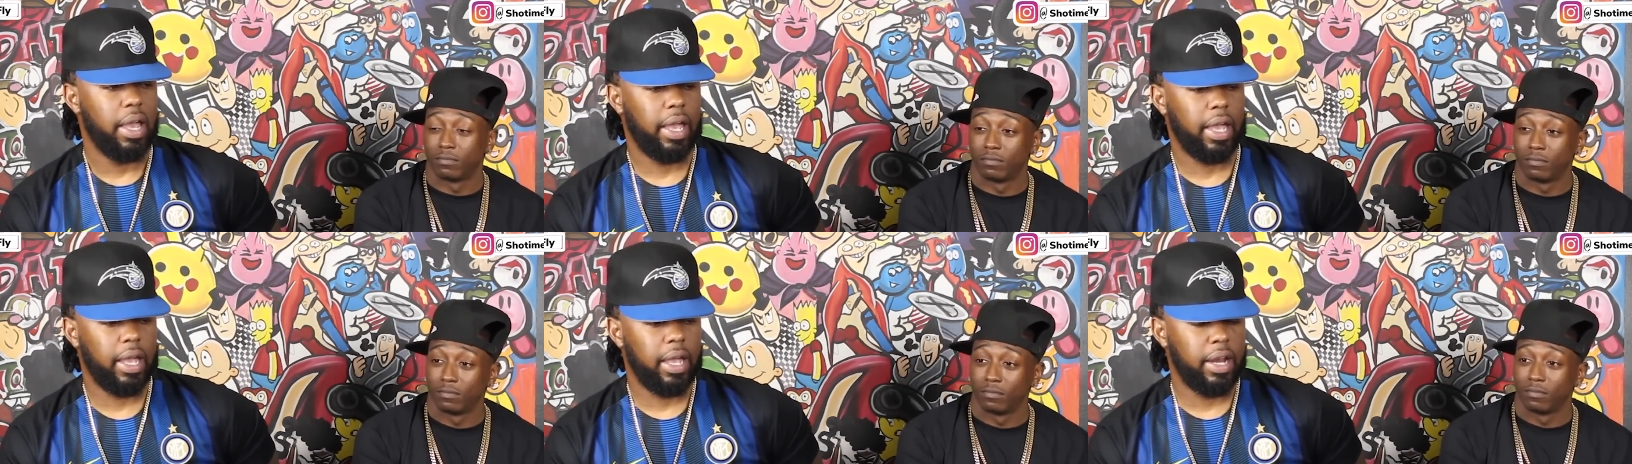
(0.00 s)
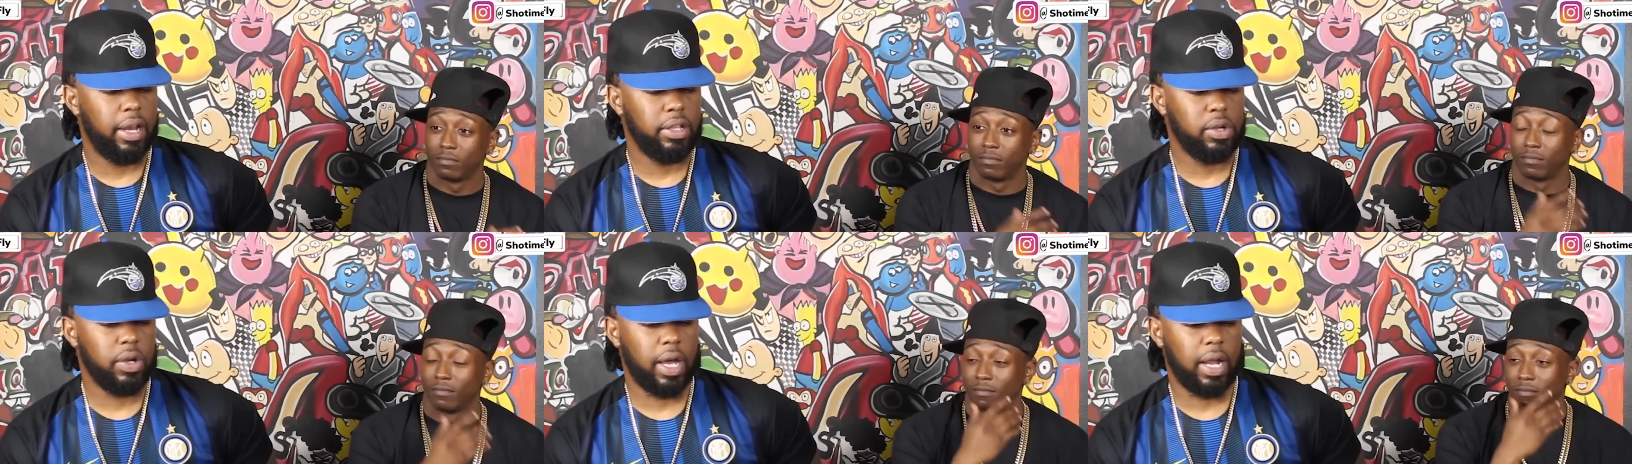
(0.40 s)

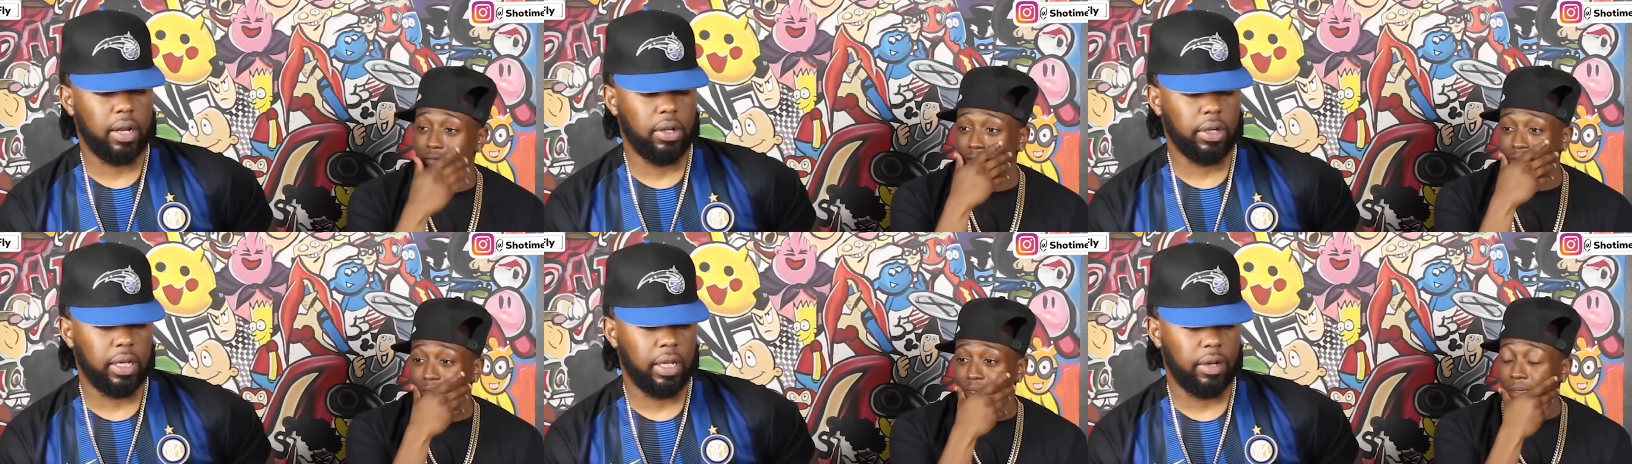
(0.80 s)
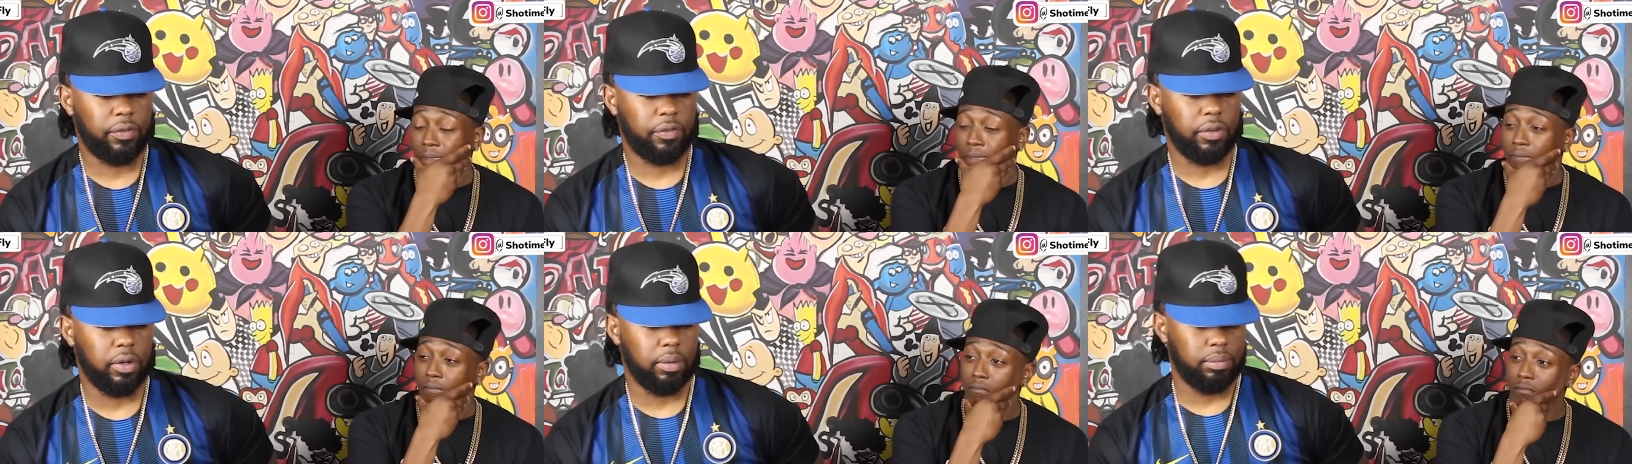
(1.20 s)
Speaker 1: and you got to look at it
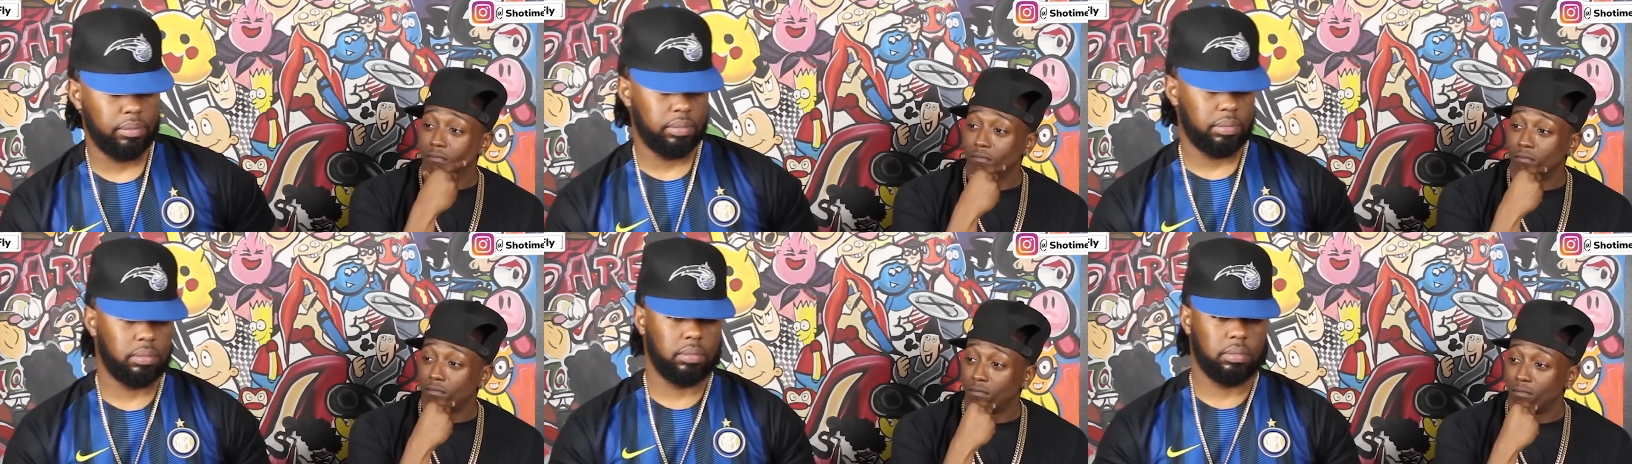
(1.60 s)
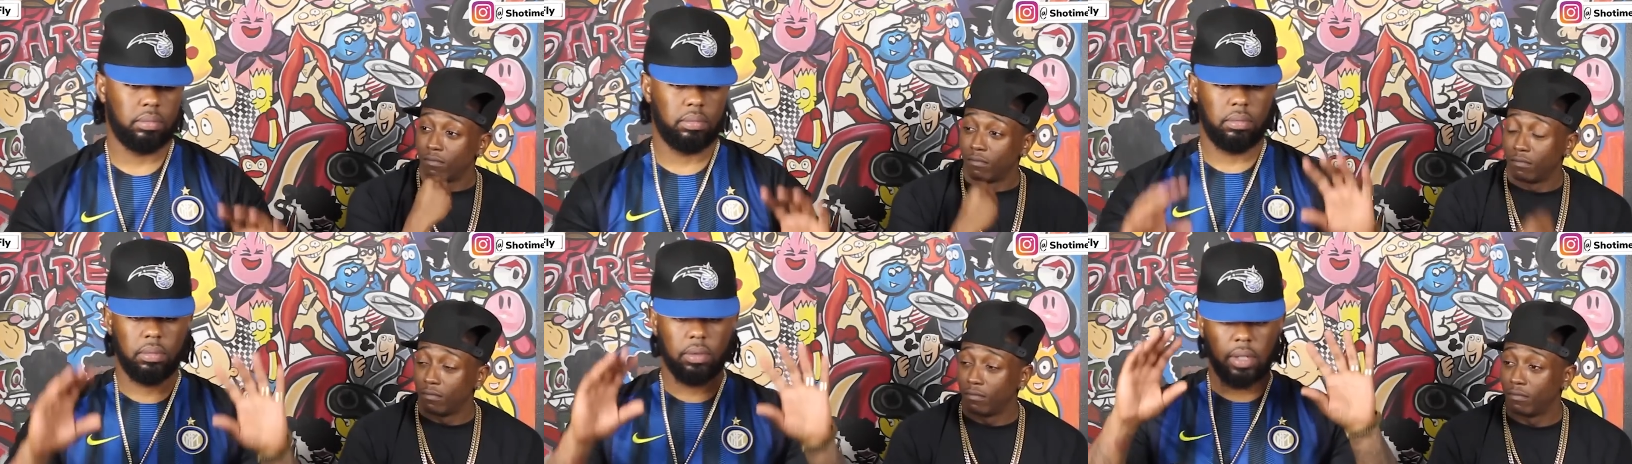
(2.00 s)
from
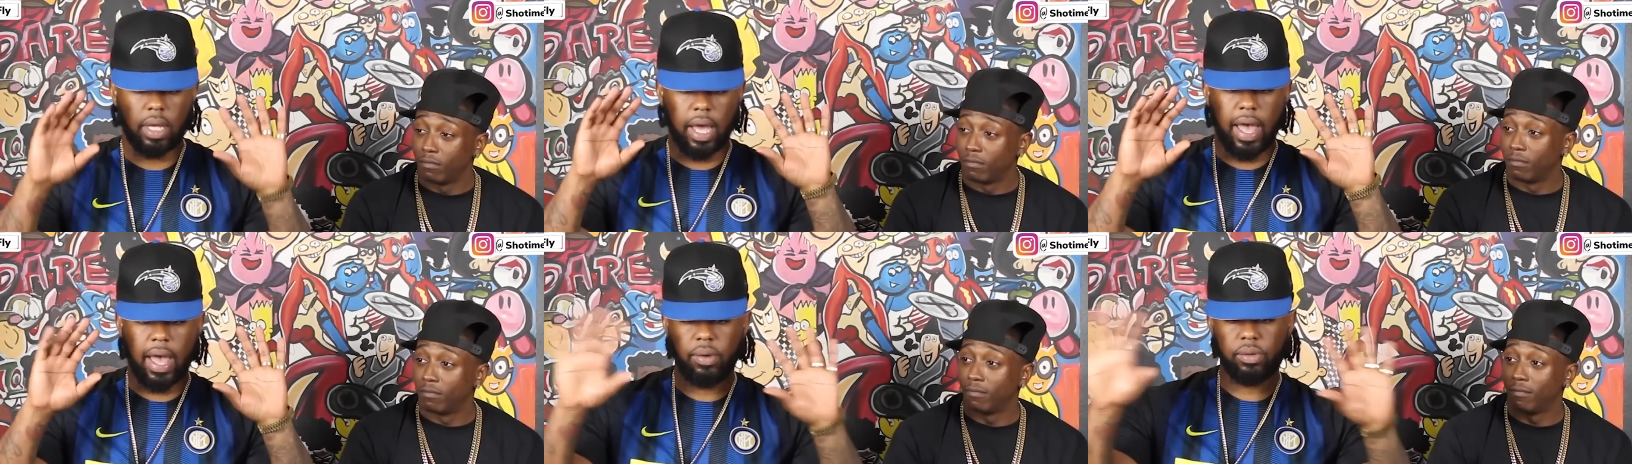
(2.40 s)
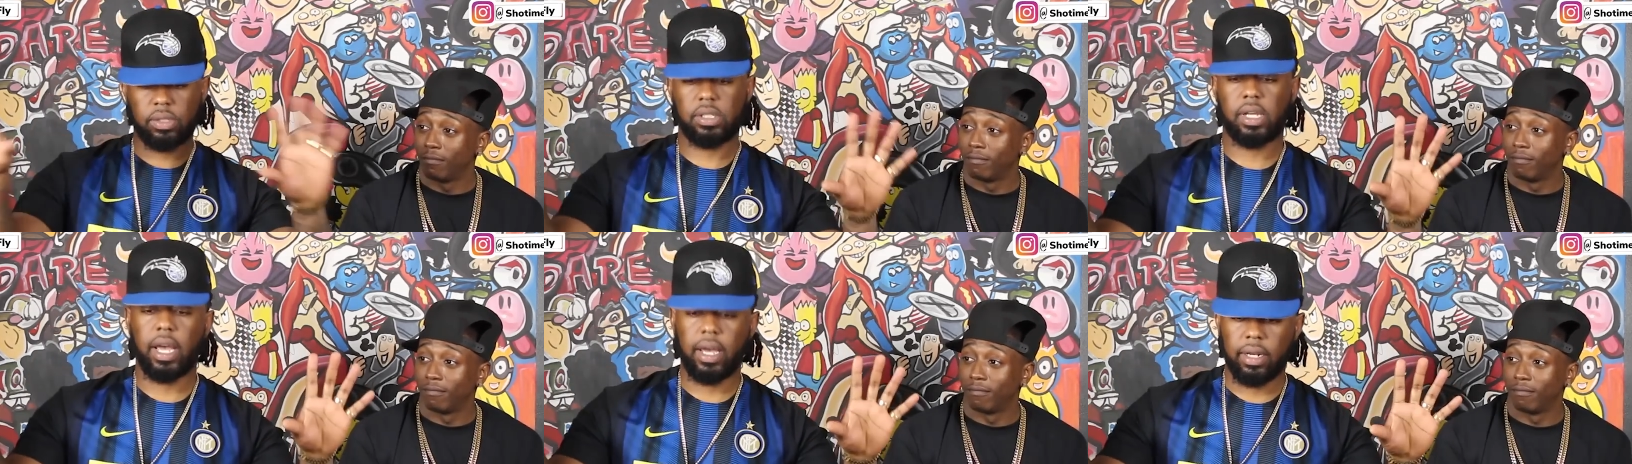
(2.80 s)
the
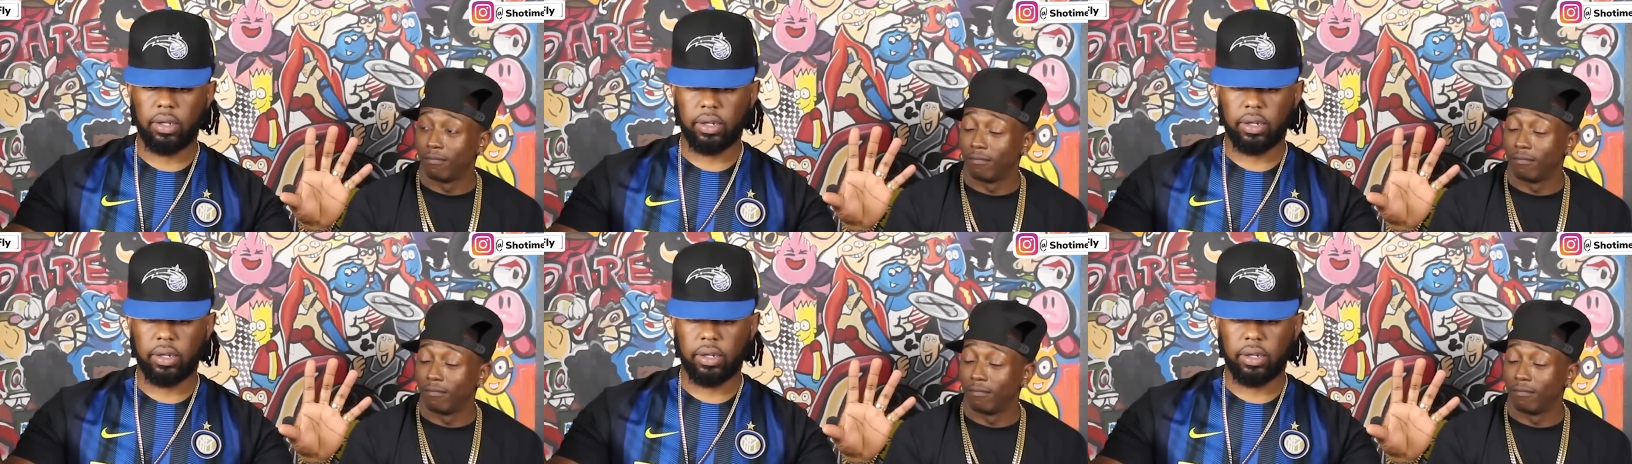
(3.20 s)
outside